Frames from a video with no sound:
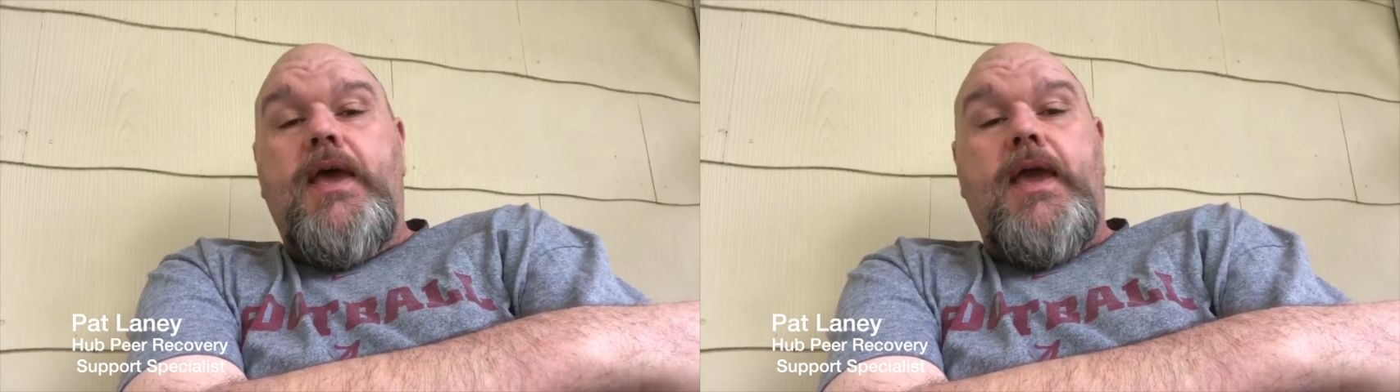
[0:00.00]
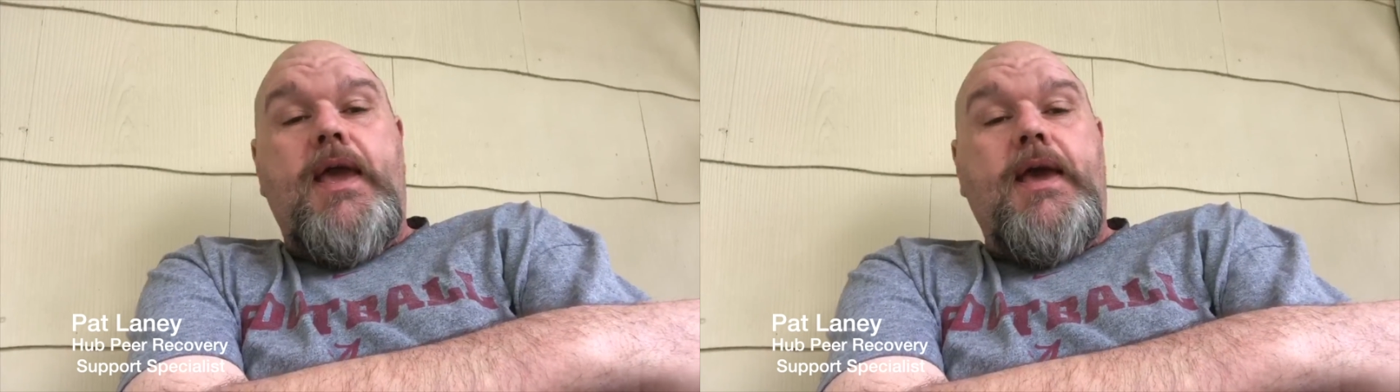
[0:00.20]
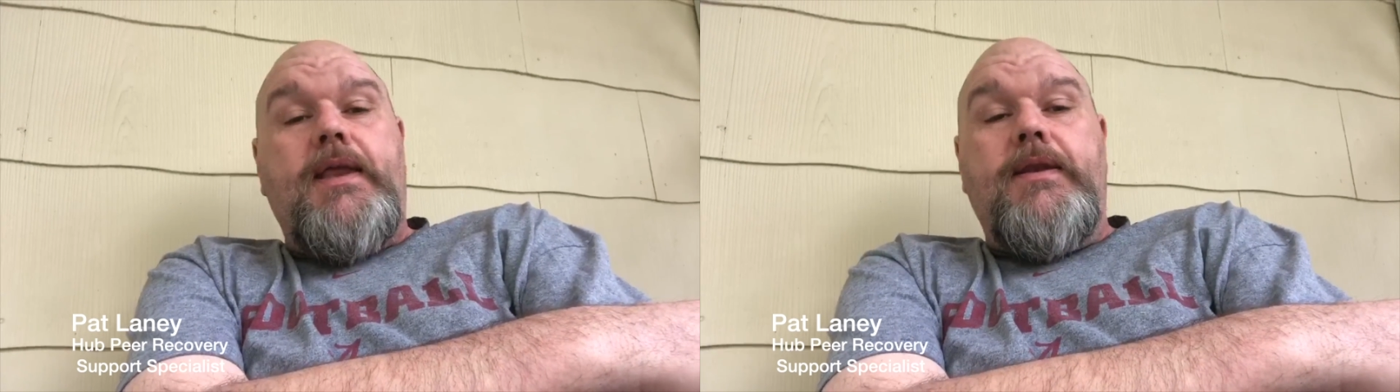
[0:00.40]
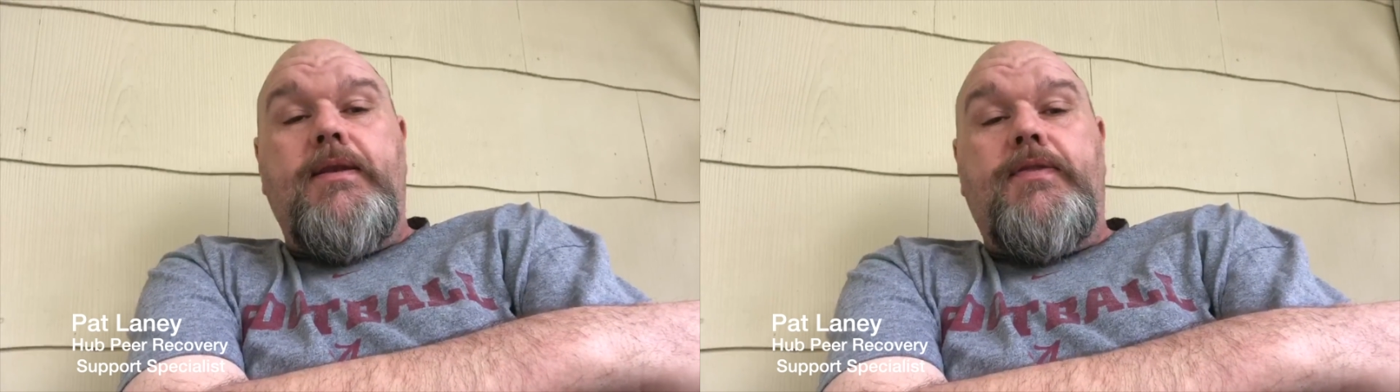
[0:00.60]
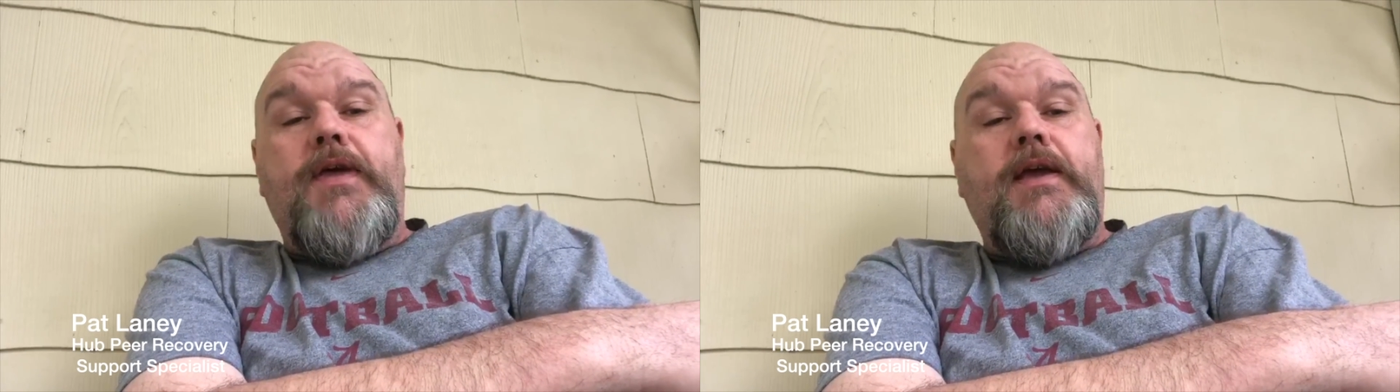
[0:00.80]

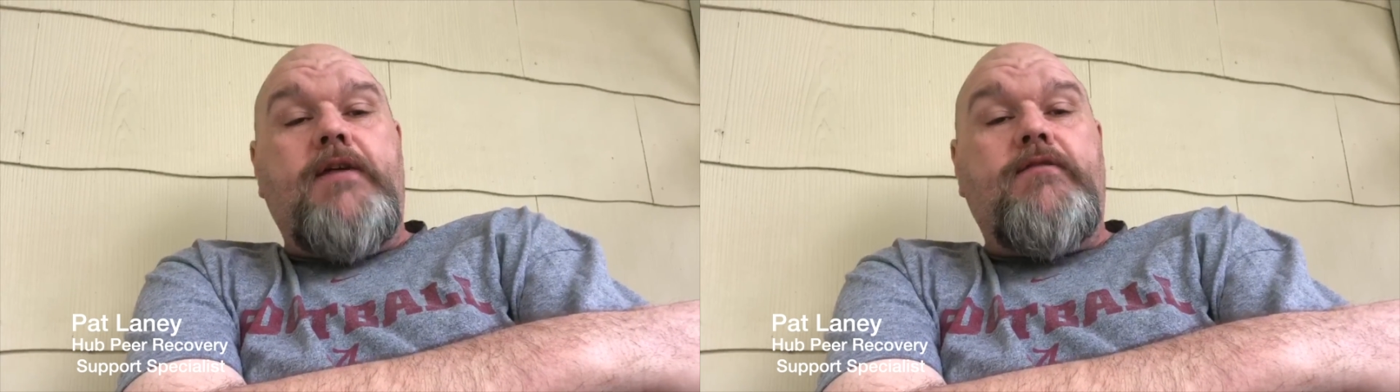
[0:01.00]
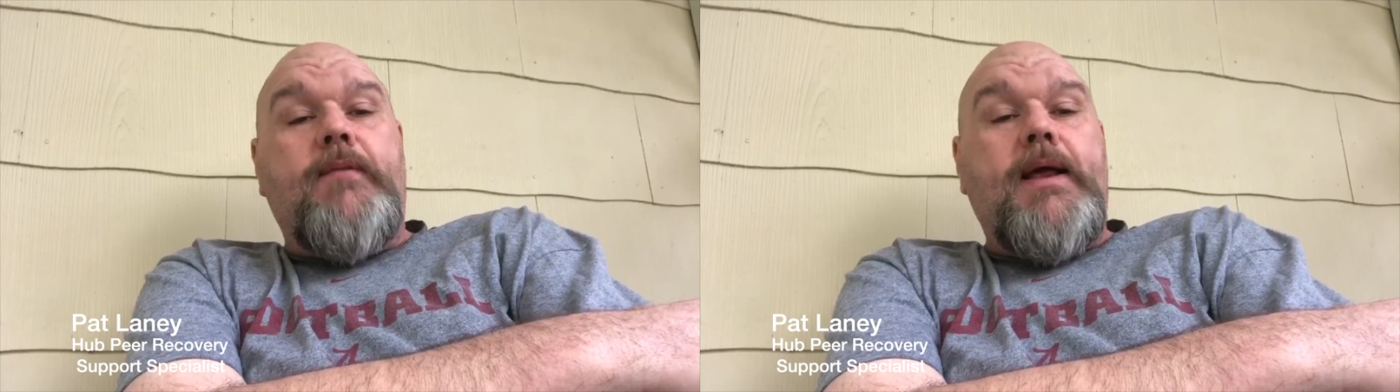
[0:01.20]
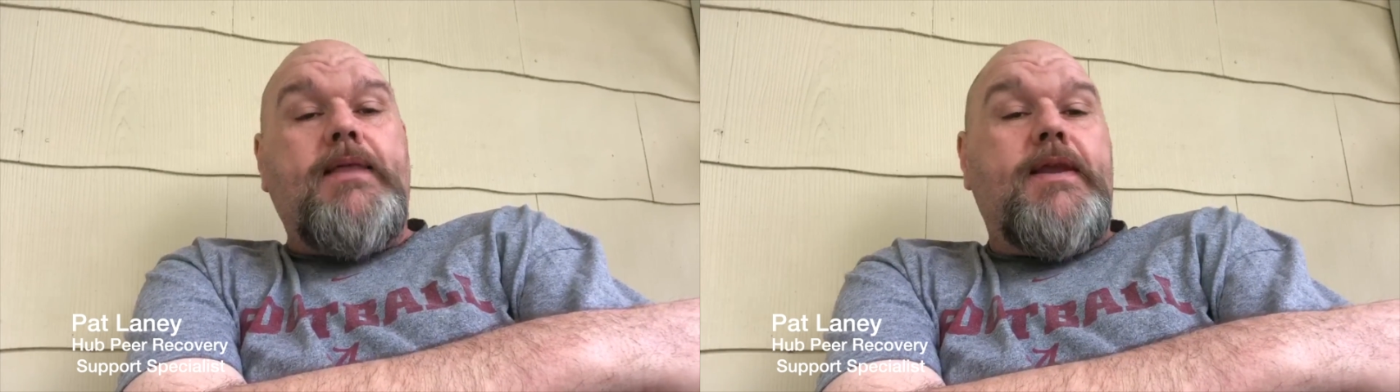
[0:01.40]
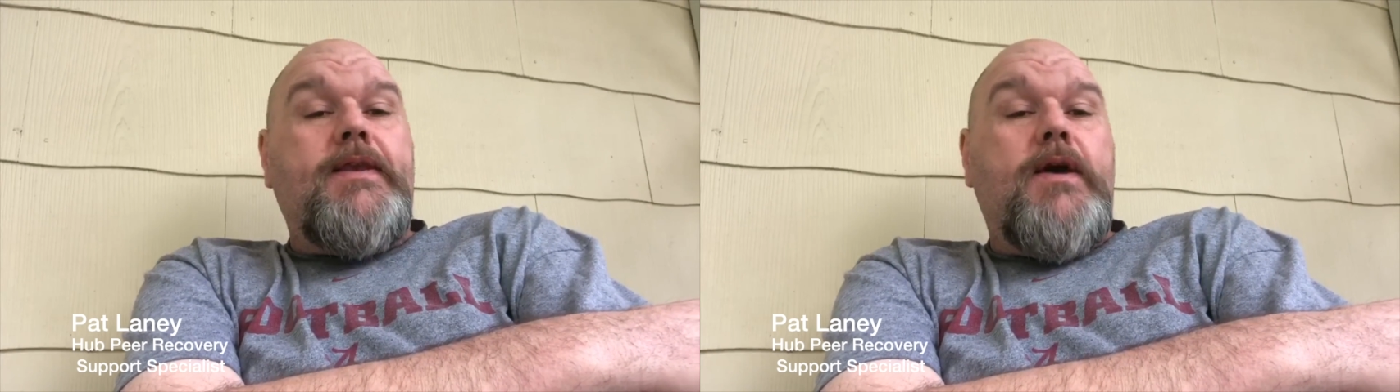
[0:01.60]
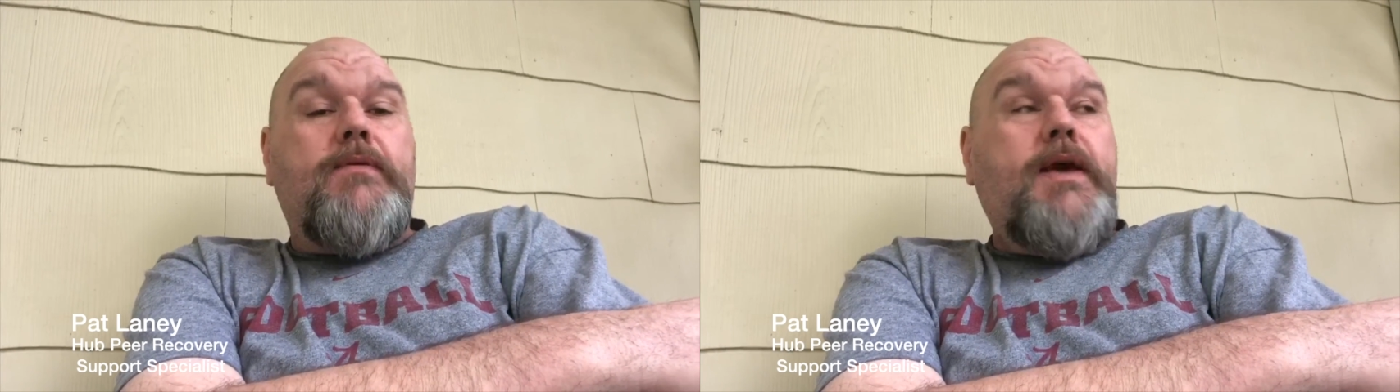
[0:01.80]
and thank everybody
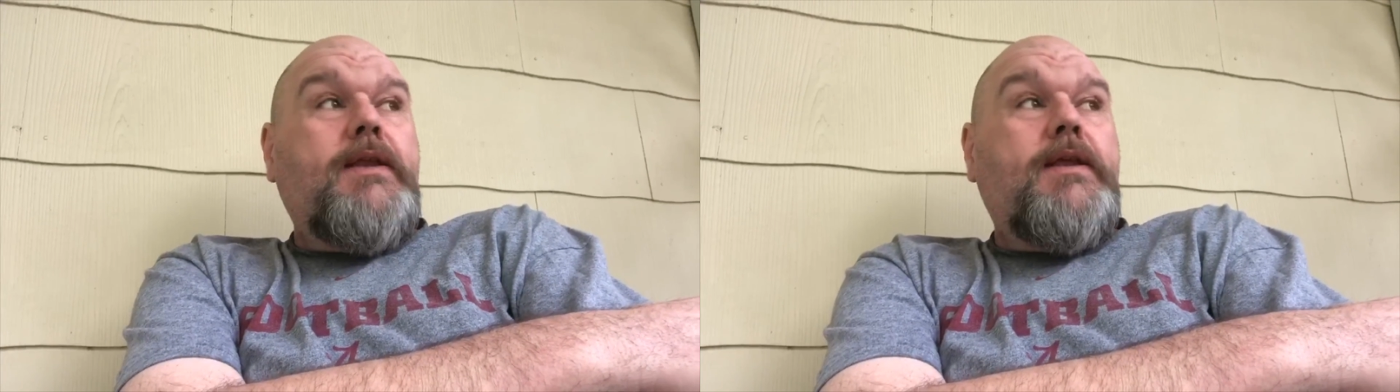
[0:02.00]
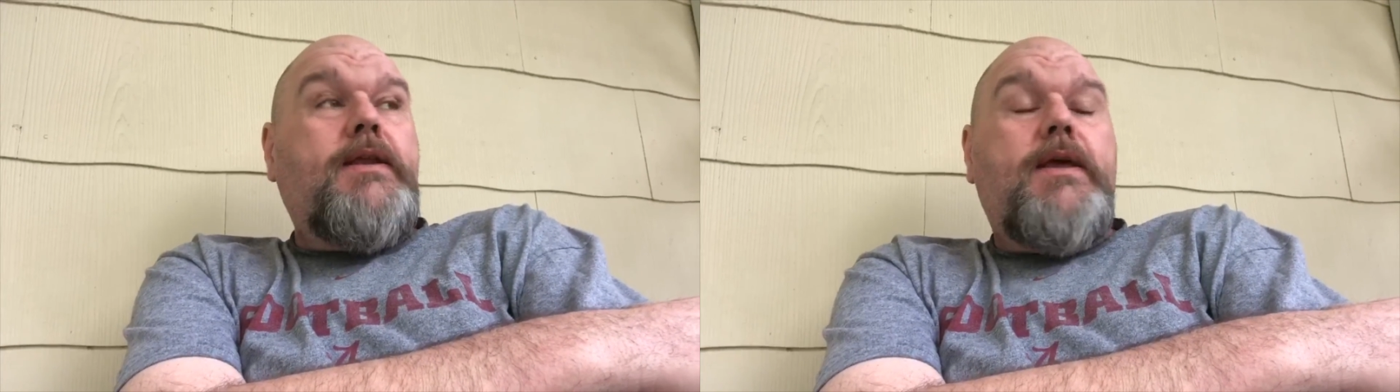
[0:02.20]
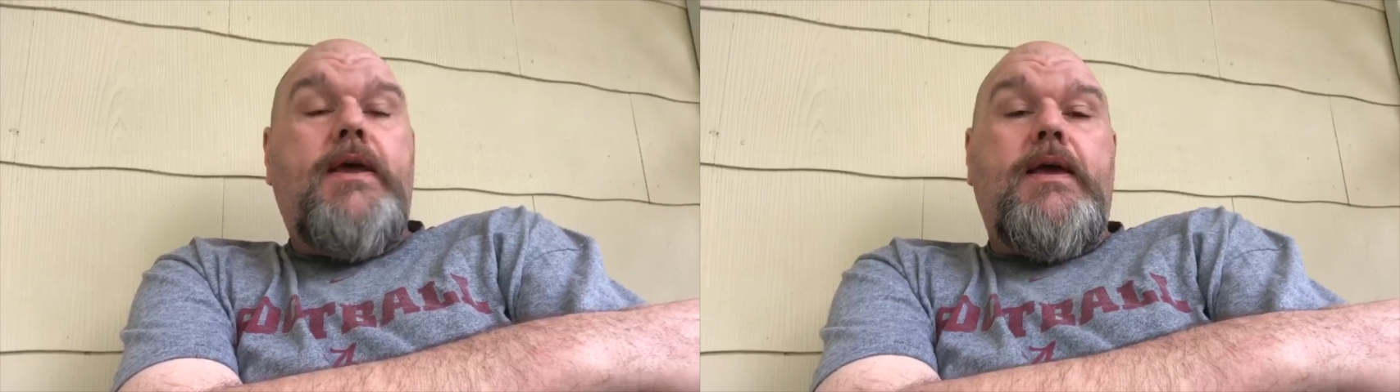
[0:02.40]
that donated